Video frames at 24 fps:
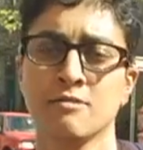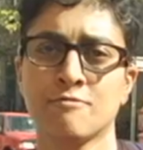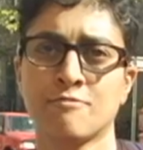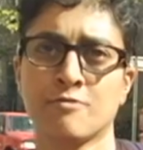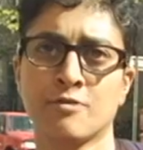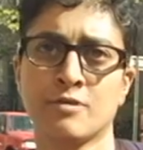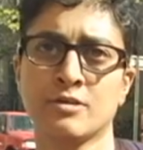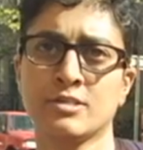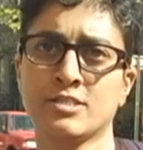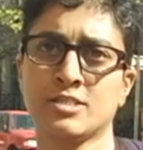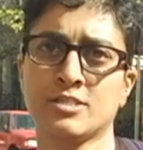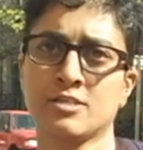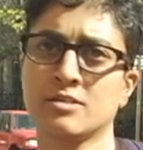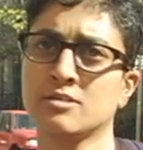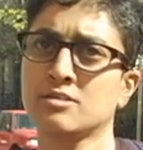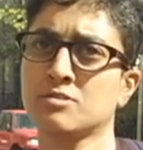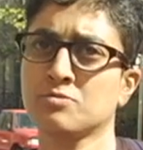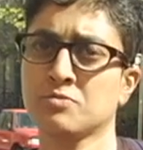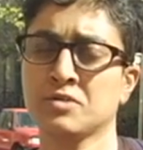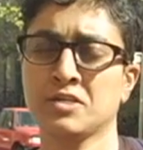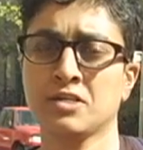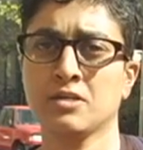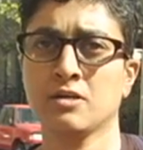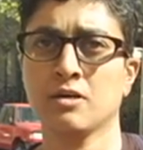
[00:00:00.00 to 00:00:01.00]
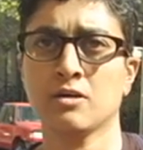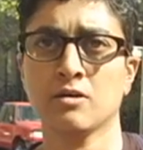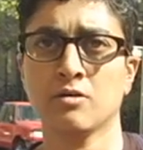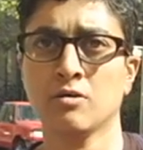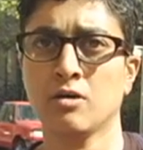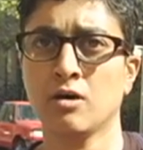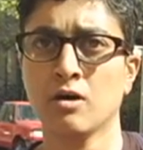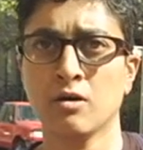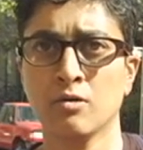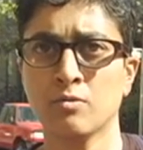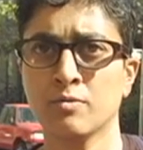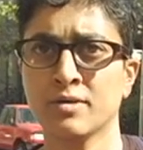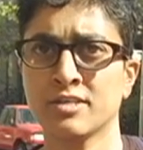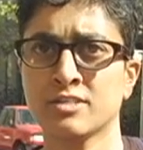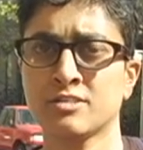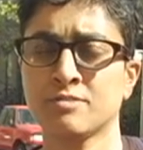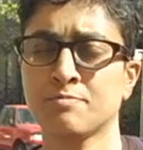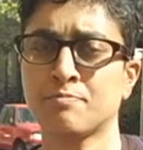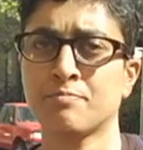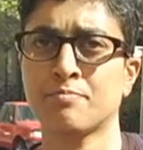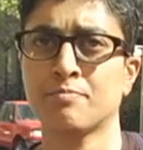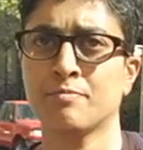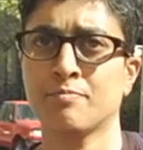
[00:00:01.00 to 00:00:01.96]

For instance, we always